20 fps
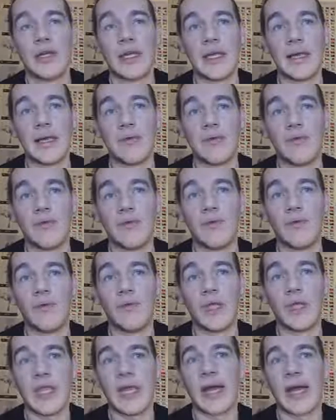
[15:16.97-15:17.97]
Um, if
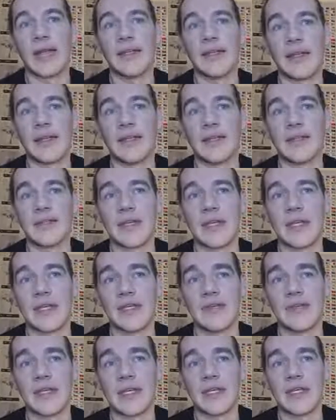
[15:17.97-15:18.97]
only they had that in San
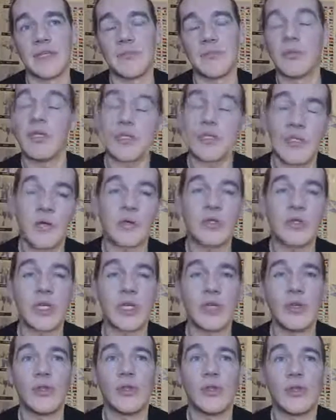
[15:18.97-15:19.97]
Andreas. But still, it's
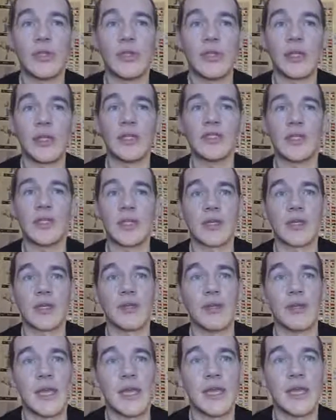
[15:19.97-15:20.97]
a good it's a
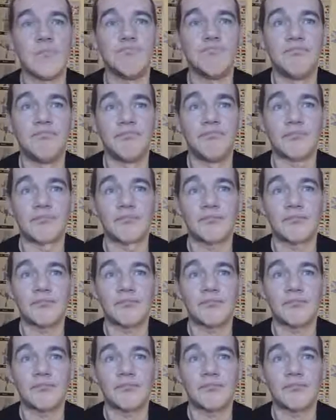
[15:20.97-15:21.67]
good um,